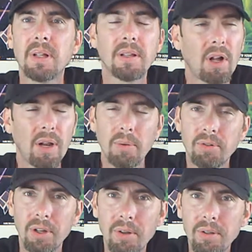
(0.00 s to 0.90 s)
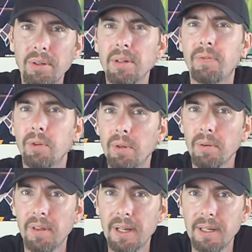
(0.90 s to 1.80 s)
Thought I would show you a few little
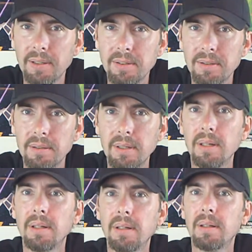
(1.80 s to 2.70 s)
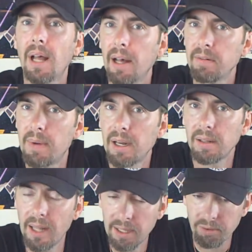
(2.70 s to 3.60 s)
things out of my
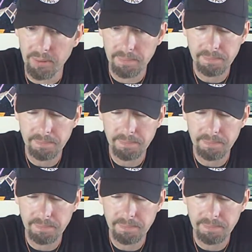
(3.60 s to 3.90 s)
collection.